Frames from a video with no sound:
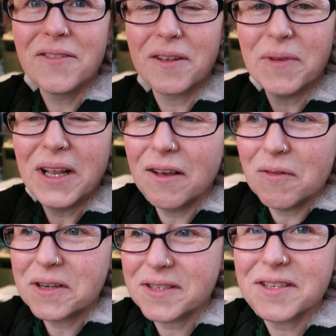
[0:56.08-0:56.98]
than my
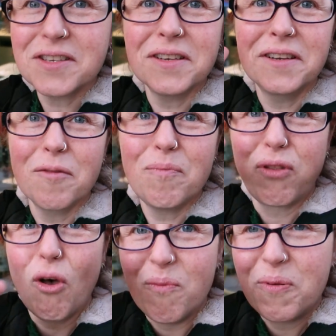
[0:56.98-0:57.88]
little one, because it's just gonna go
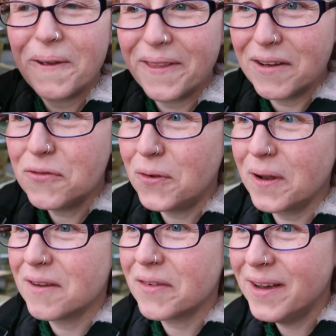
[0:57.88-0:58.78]
pop like that,
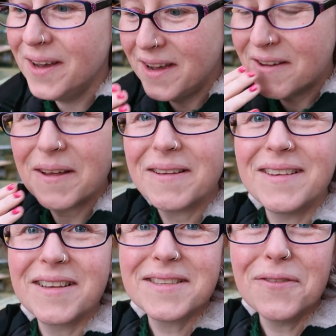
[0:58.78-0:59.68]
fall over. Like,
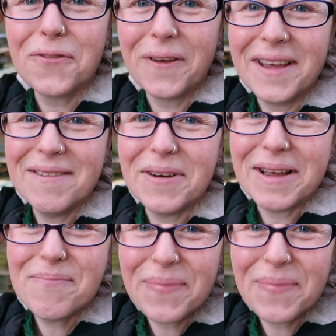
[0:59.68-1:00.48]
doesn't fit in my